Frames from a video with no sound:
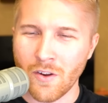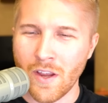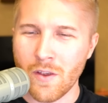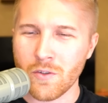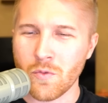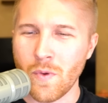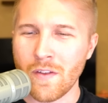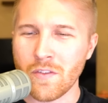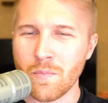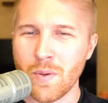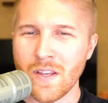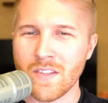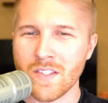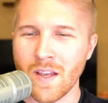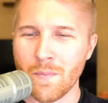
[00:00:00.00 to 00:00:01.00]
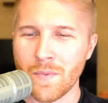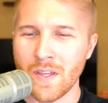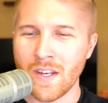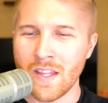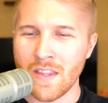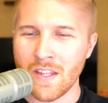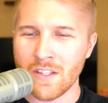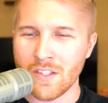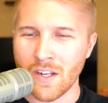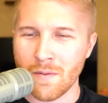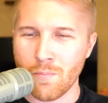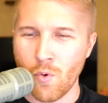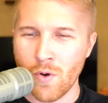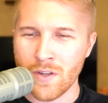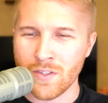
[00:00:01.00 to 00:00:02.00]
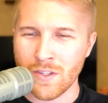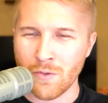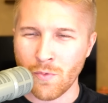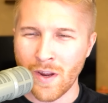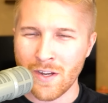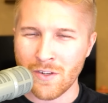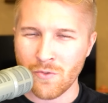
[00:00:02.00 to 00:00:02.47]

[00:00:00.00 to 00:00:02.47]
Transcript: Okay, so we have to pick something and then it's going to point us in the right